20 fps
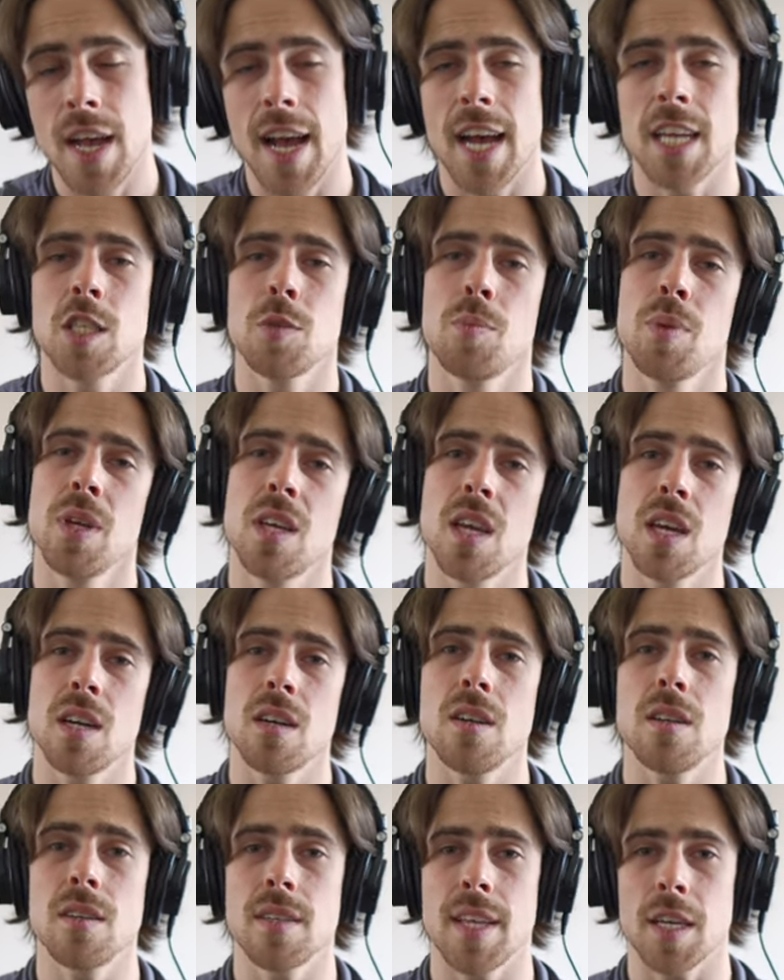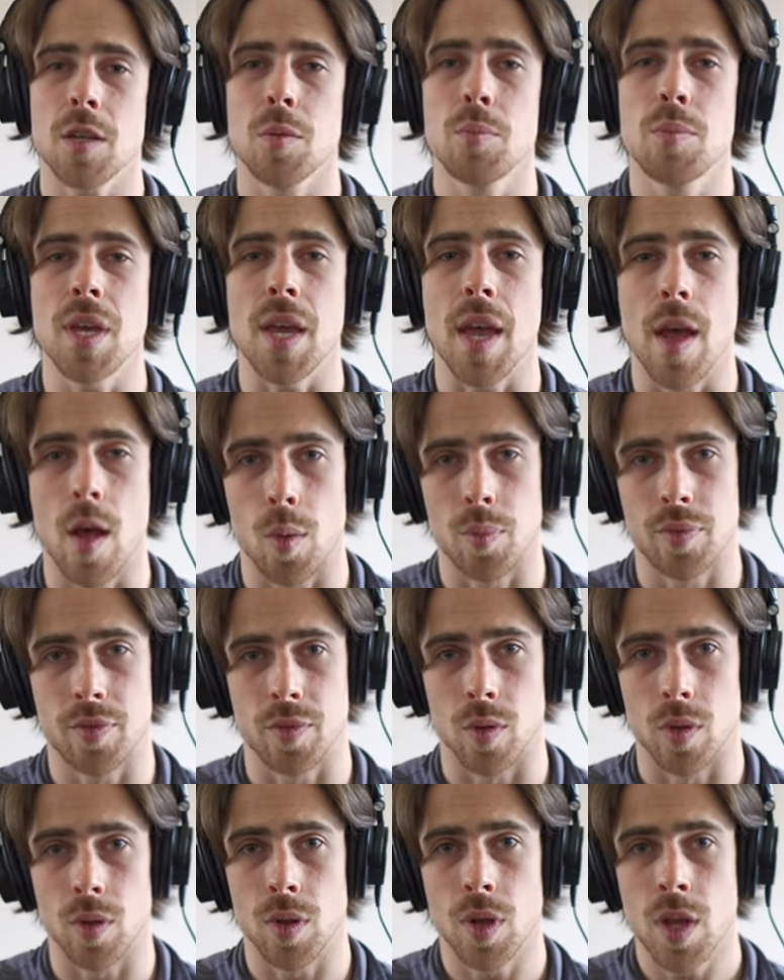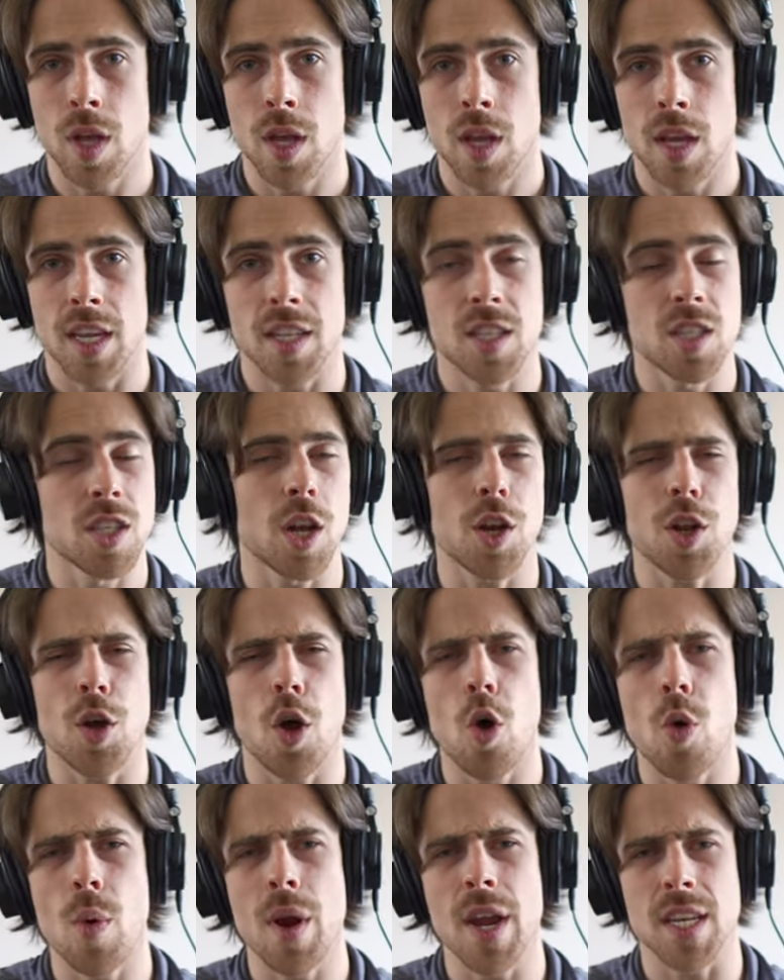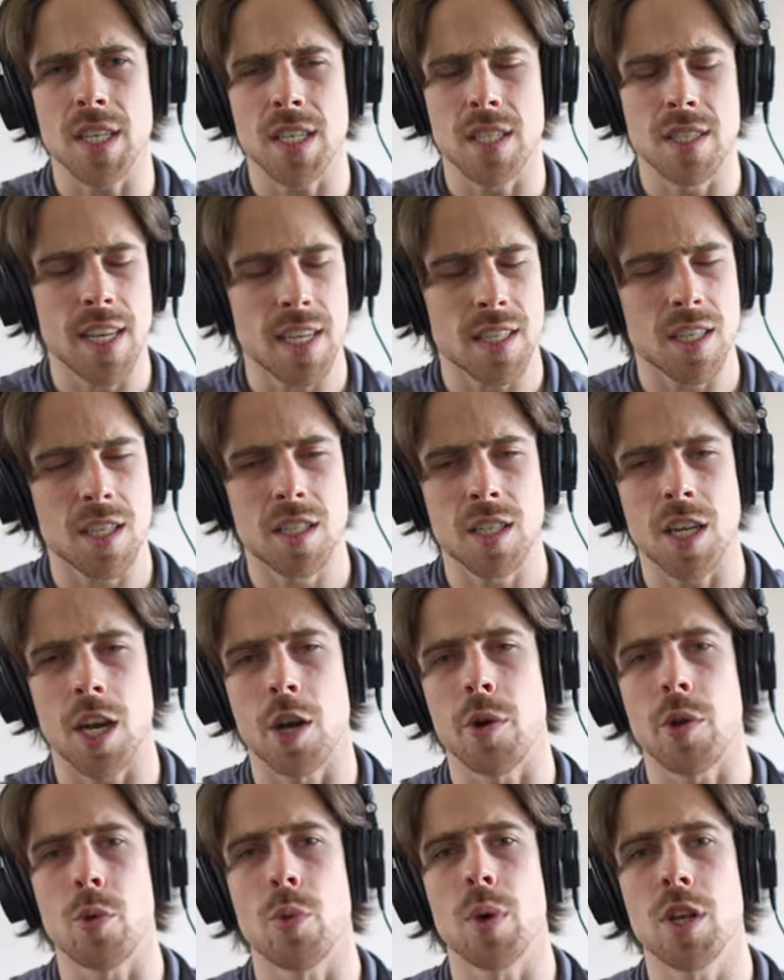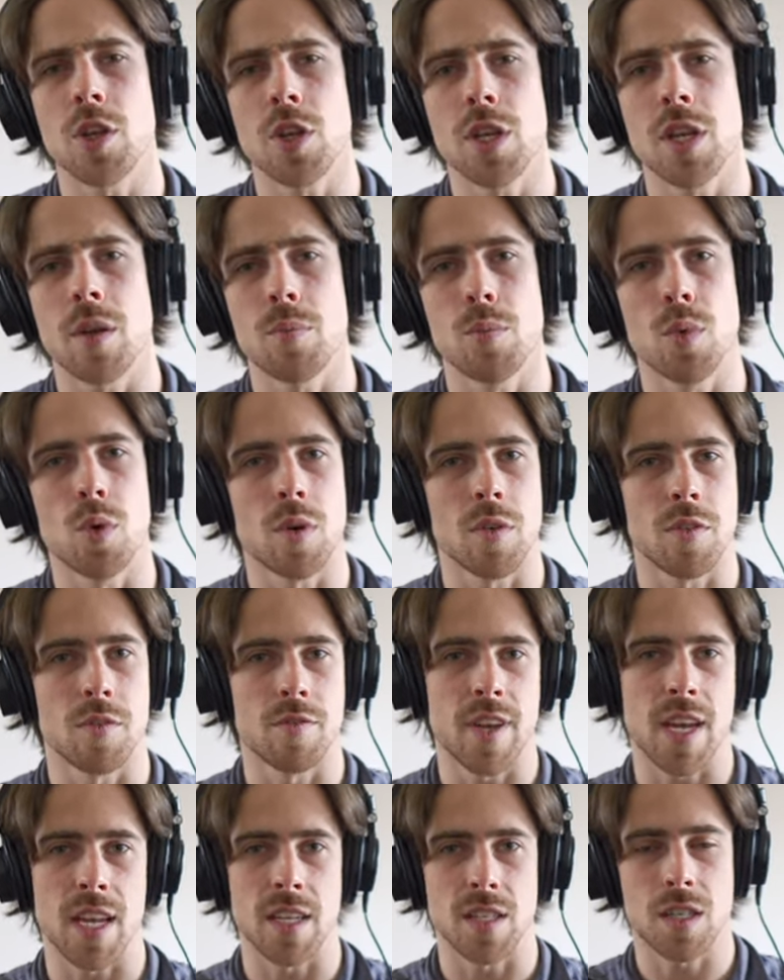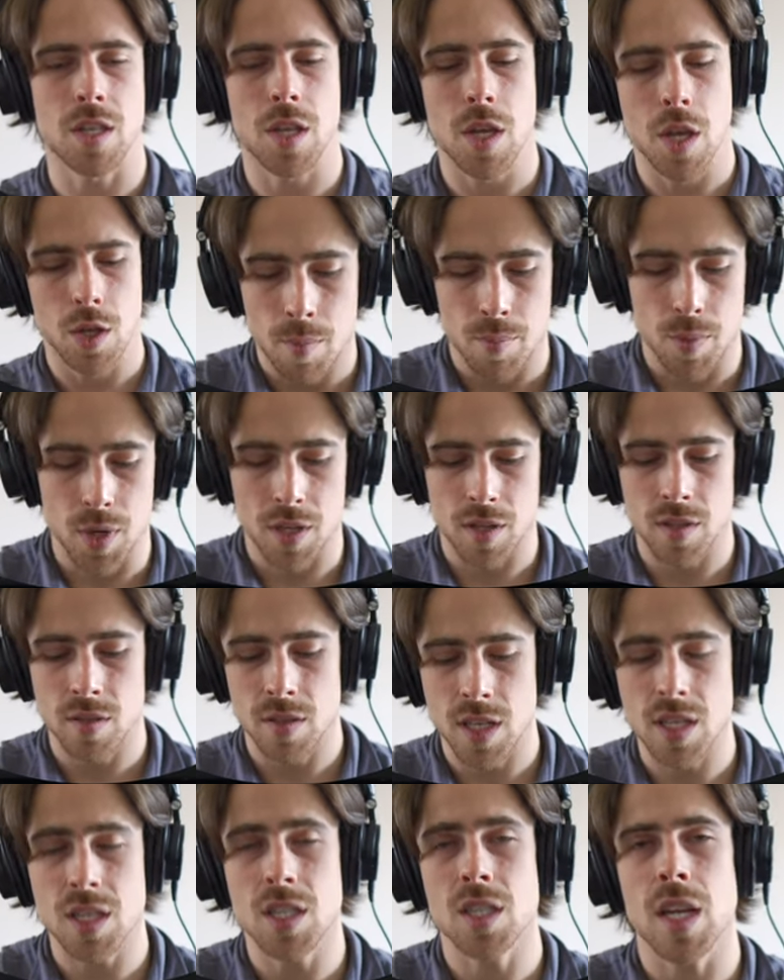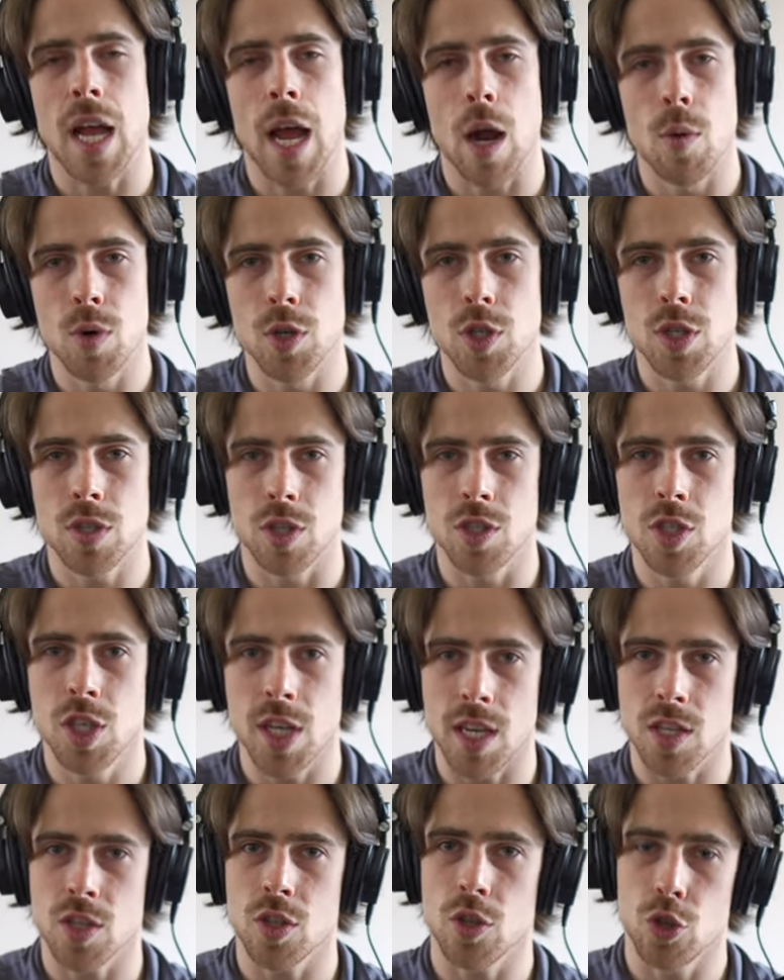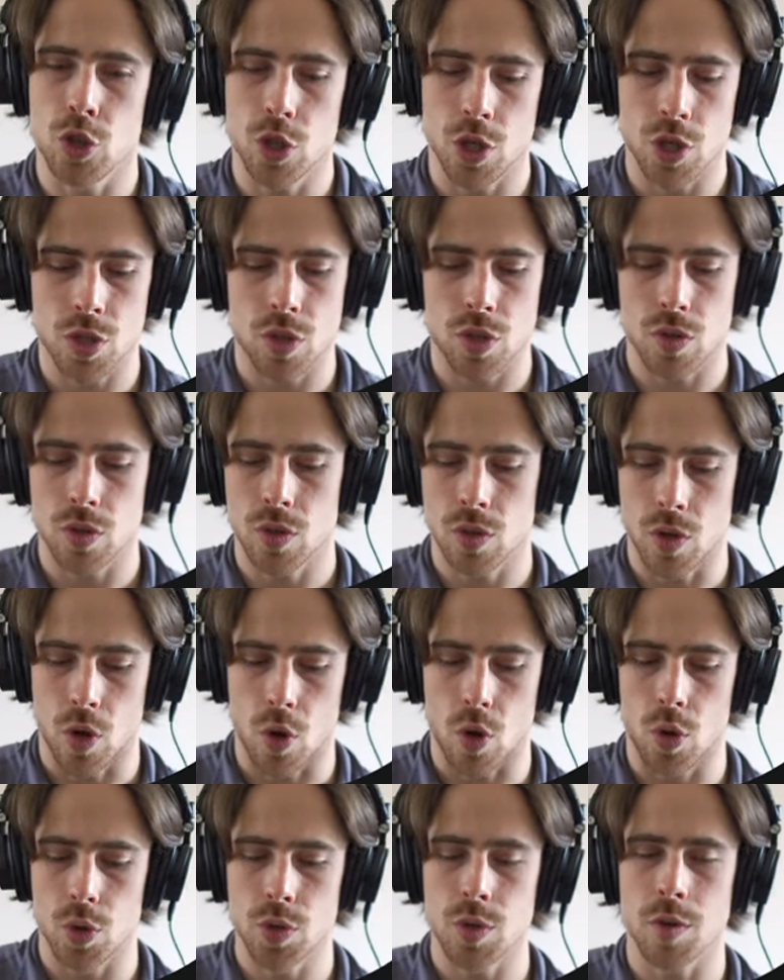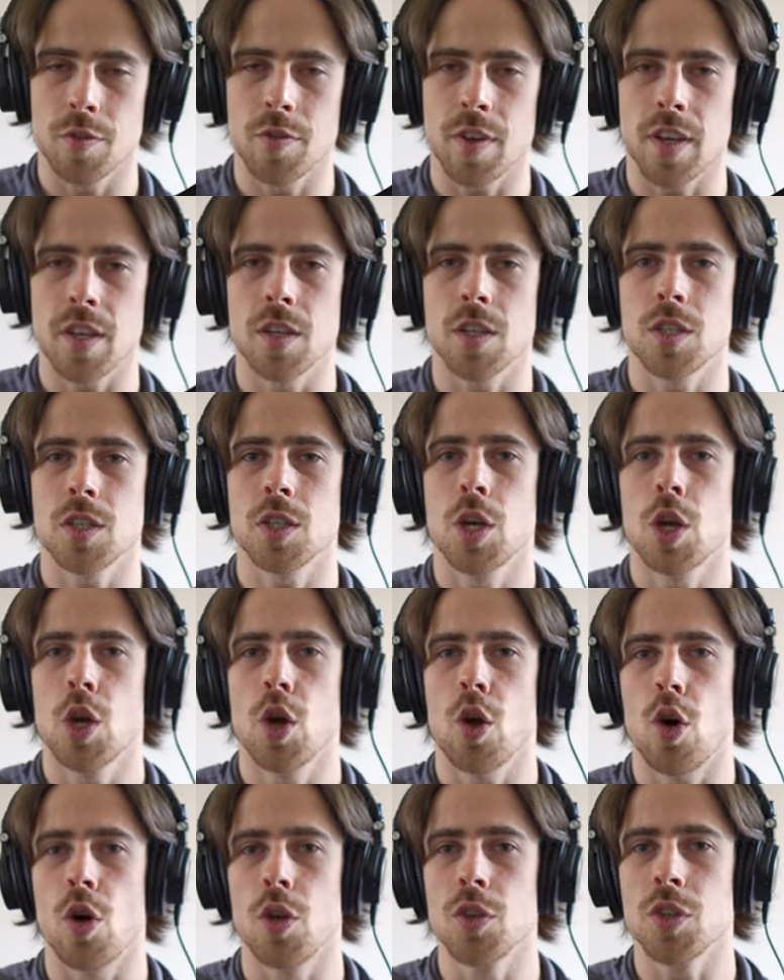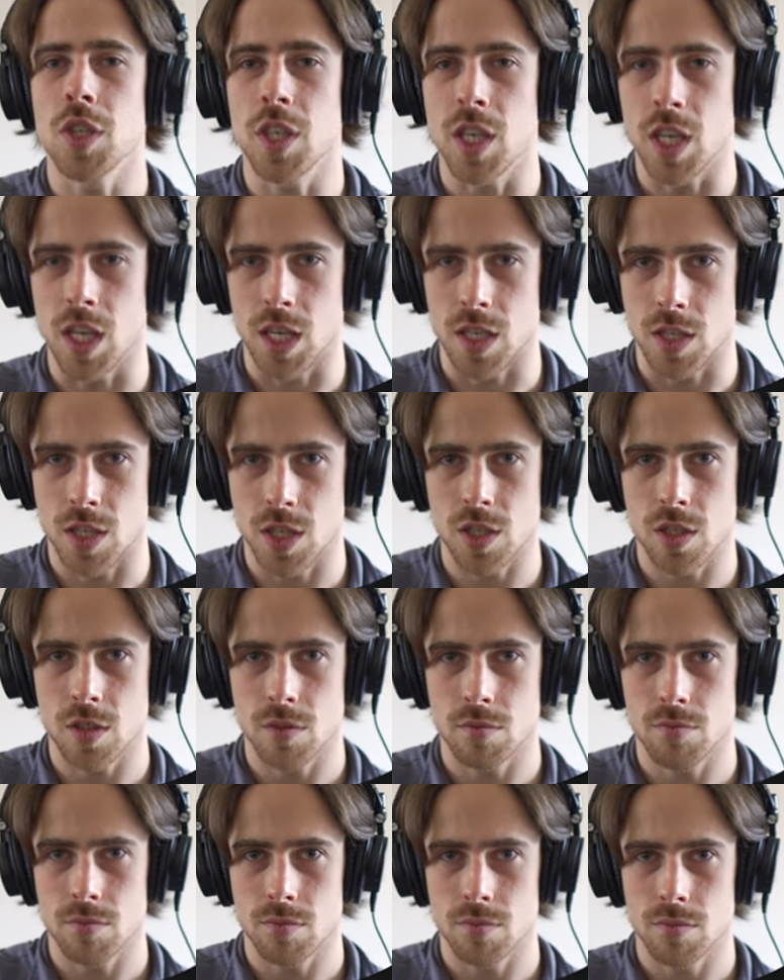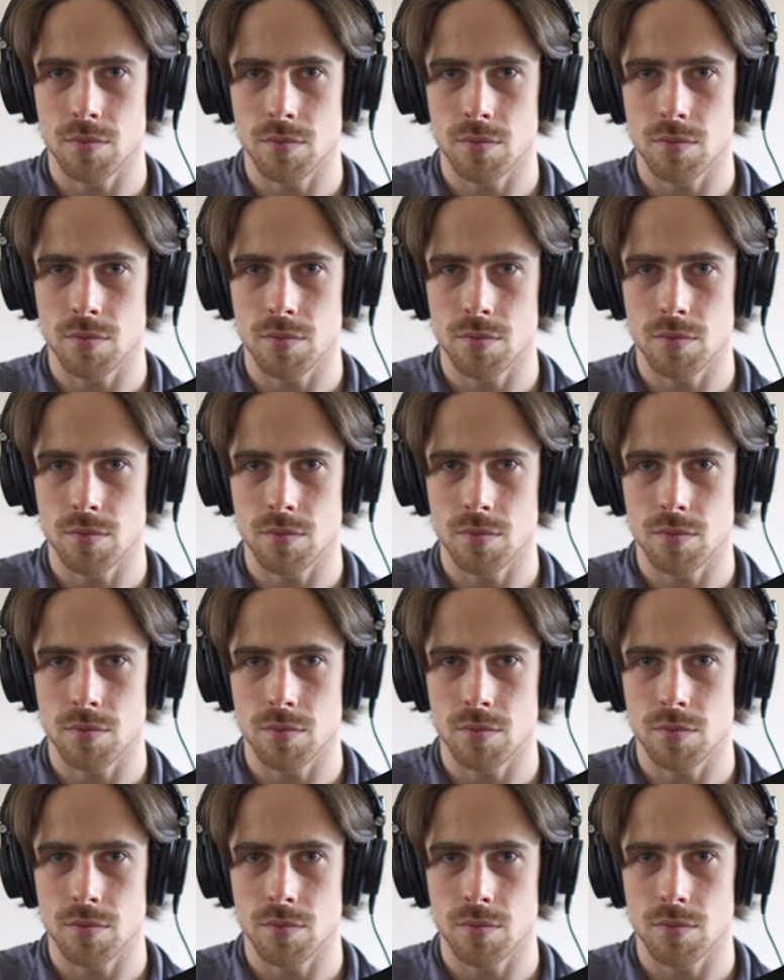As a beginner, that can be helpful. It's not always necessary when you get more advanced, but in this, I would suggest just hold your fingers on the keys.